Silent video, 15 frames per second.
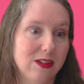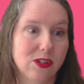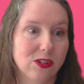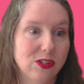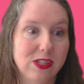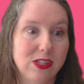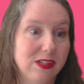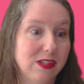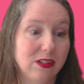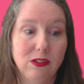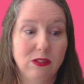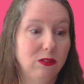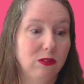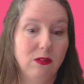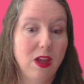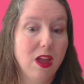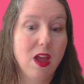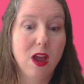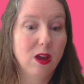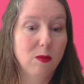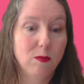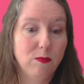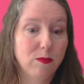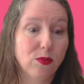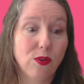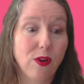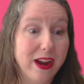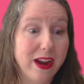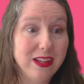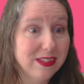are still
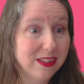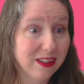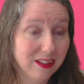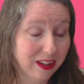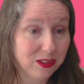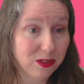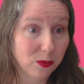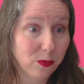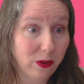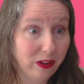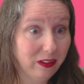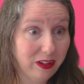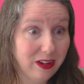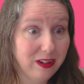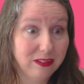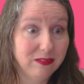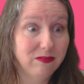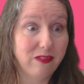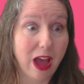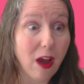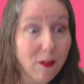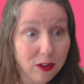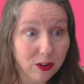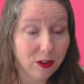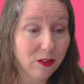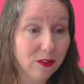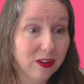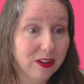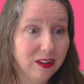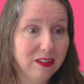priceless, like they're really
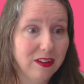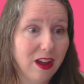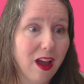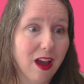valued. Yeah.